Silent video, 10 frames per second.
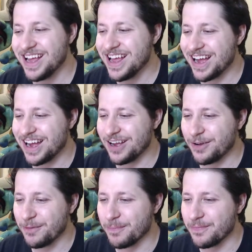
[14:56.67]

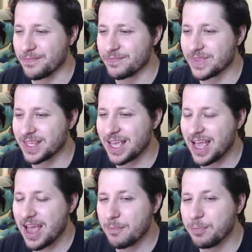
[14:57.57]
um,
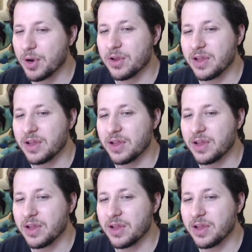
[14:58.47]
but